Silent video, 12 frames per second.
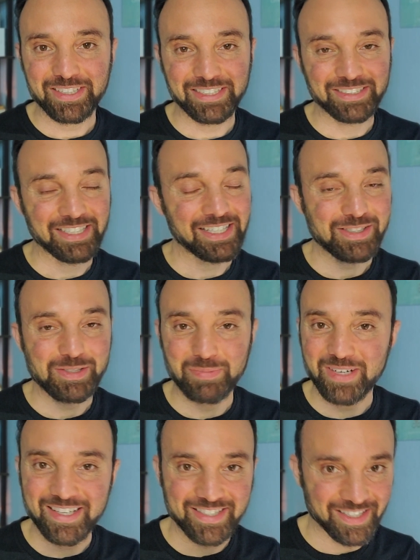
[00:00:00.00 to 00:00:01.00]
you're not
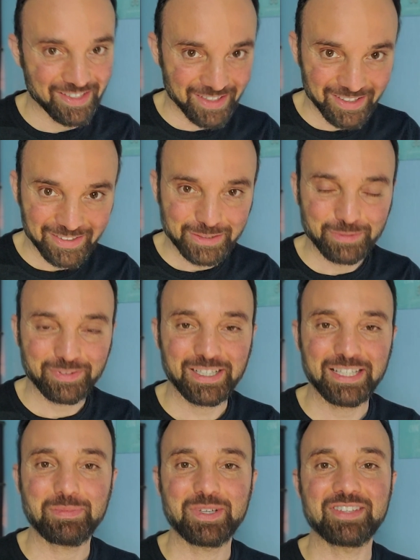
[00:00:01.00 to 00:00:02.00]
surprised at all to find
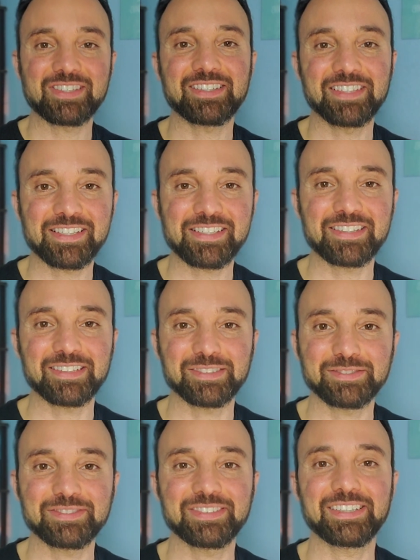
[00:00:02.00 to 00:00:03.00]
them on this list
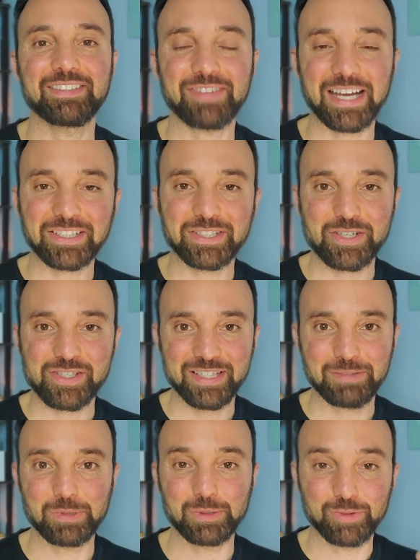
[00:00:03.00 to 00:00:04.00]
of factors that
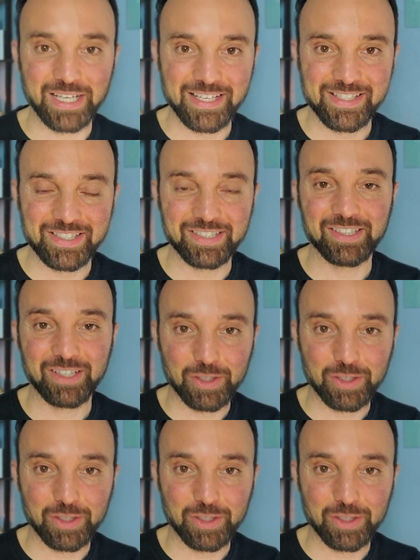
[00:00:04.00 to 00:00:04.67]
will raise your heart